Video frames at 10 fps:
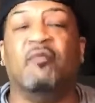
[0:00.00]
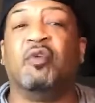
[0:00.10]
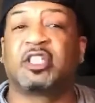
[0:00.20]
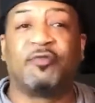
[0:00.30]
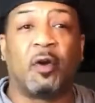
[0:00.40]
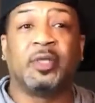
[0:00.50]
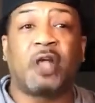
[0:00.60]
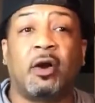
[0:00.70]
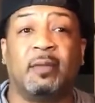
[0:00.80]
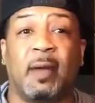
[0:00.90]
of what the fuck
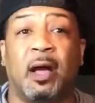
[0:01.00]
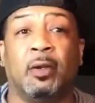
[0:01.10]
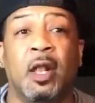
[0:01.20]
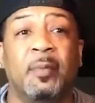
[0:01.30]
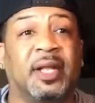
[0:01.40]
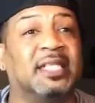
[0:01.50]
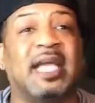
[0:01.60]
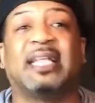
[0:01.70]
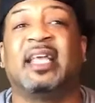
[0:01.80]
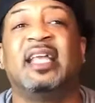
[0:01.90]
we talking about.
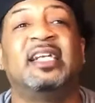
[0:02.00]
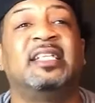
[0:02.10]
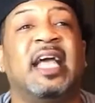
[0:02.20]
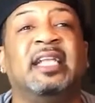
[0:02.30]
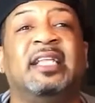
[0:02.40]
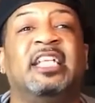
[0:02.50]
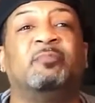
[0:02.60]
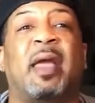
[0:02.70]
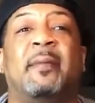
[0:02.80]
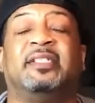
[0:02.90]
Because at the end of the day,
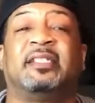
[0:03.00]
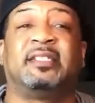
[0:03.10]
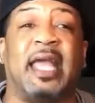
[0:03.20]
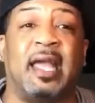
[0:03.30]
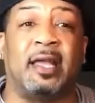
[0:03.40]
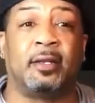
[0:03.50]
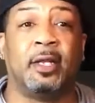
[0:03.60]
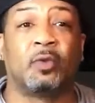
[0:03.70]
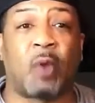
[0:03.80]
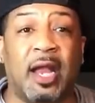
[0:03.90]
these babies is dead,
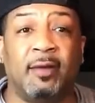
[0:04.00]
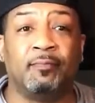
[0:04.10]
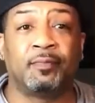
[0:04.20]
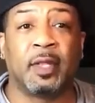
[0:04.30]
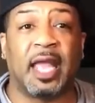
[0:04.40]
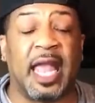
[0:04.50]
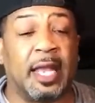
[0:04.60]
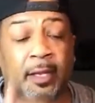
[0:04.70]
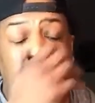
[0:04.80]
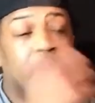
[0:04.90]
right?
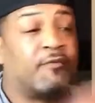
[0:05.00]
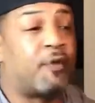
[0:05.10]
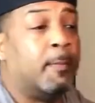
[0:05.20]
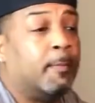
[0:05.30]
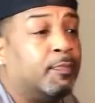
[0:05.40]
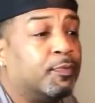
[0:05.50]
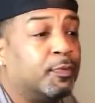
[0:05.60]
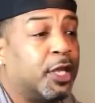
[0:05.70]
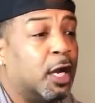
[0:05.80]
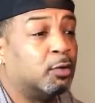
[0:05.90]
And from,
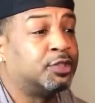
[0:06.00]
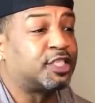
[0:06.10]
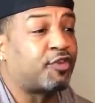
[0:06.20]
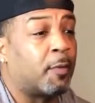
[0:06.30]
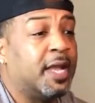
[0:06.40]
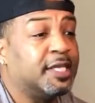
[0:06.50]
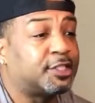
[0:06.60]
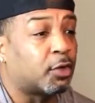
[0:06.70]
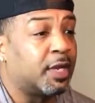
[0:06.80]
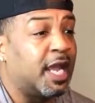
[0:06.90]
just from
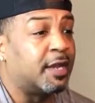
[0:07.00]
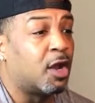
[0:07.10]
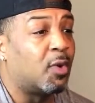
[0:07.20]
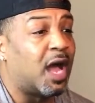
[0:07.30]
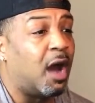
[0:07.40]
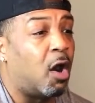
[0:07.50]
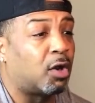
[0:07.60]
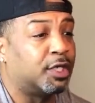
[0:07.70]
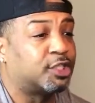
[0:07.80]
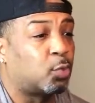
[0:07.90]
history and knowing how all
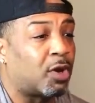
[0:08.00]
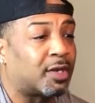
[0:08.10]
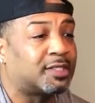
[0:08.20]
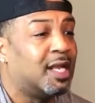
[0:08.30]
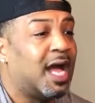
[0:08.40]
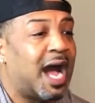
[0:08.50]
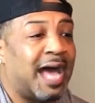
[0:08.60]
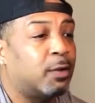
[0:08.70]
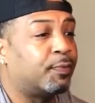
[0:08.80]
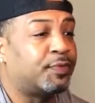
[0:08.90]
of this works, I
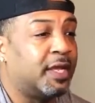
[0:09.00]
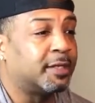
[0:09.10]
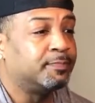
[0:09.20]
don't think,